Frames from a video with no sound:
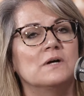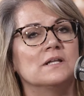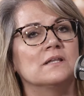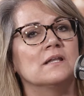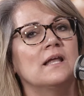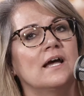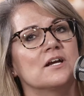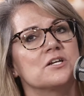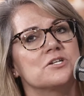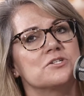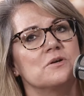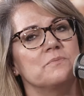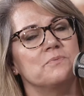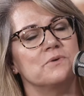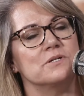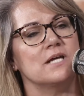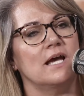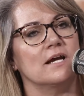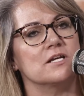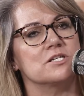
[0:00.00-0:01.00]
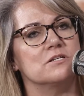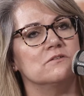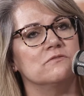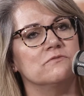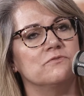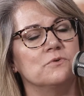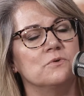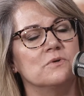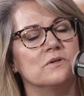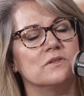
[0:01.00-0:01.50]
one extra protection
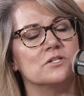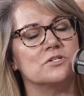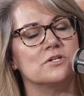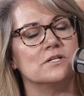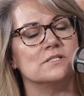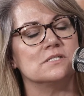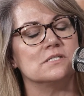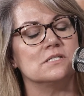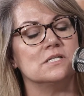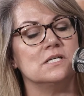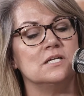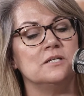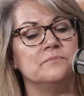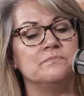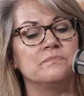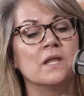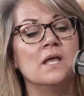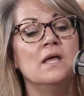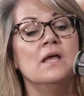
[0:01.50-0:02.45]
for the trustee.